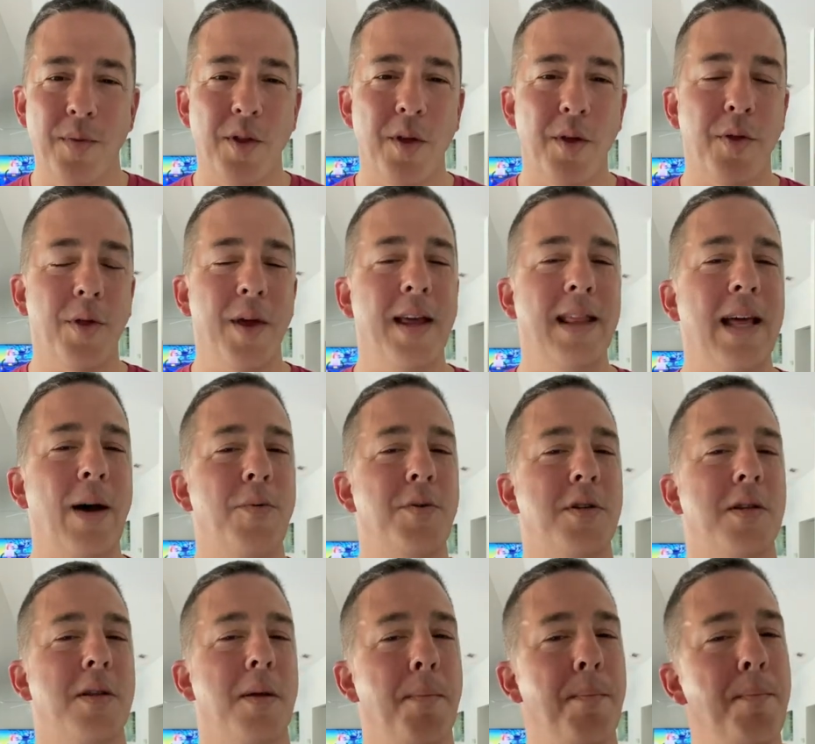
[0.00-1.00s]
the thing that
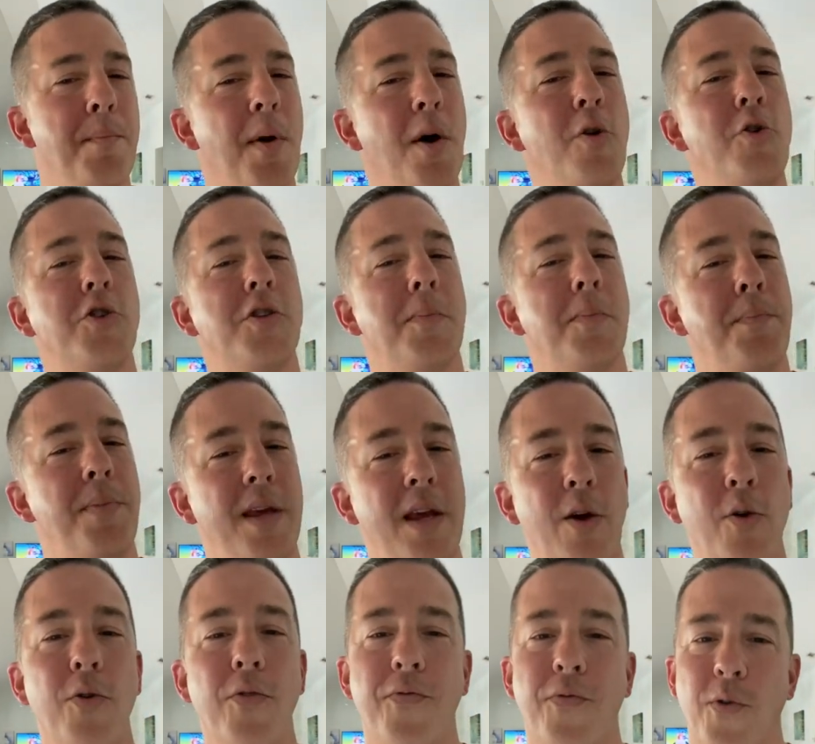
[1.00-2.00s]
was the most
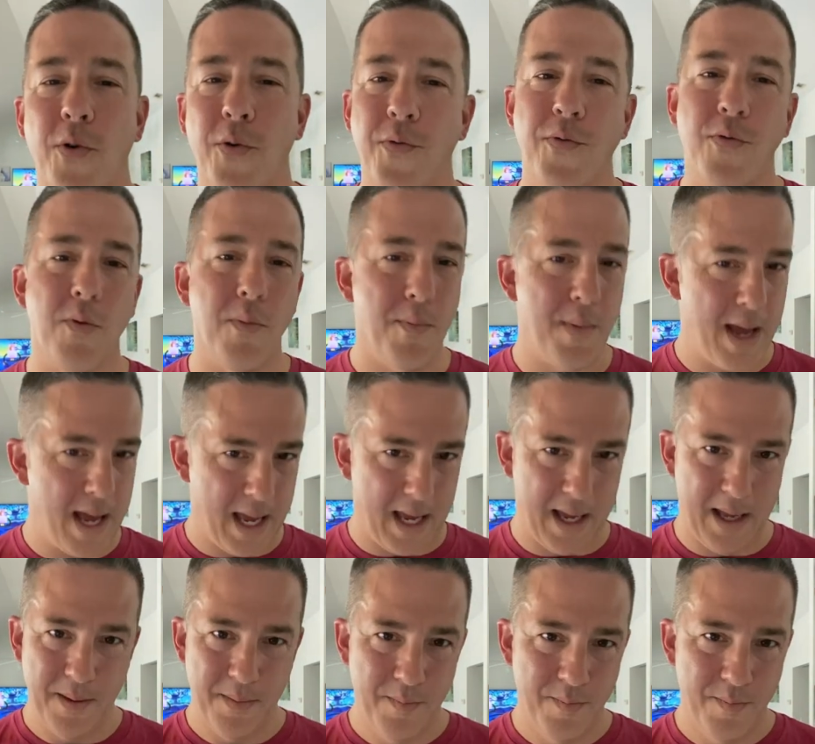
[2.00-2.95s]
beautiful for me